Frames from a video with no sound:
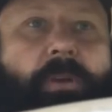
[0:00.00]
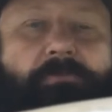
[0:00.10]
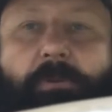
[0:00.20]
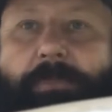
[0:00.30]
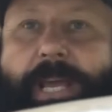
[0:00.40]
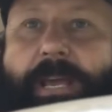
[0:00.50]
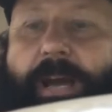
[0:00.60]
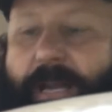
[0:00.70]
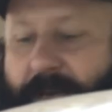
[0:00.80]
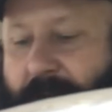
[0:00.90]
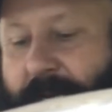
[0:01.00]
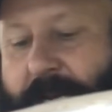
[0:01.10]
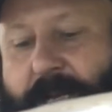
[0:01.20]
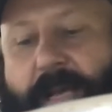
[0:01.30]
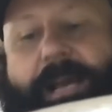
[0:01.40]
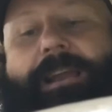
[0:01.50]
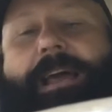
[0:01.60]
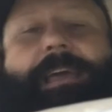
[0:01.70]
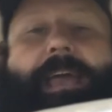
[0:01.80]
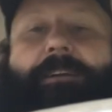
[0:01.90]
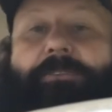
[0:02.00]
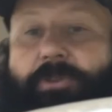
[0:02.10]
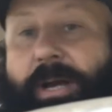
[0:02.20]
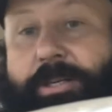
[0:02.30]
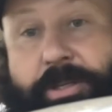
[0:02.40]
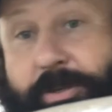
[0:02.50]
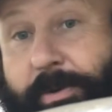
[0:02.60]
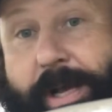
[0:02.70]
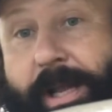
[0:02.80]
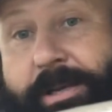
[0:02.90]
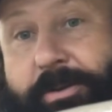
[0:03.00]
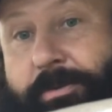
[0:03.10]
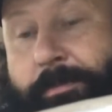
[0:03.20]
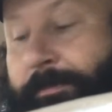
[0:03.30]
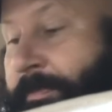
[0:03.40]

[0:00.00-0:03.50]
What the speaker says: for me, I like Canada Dry ginger ale. I do.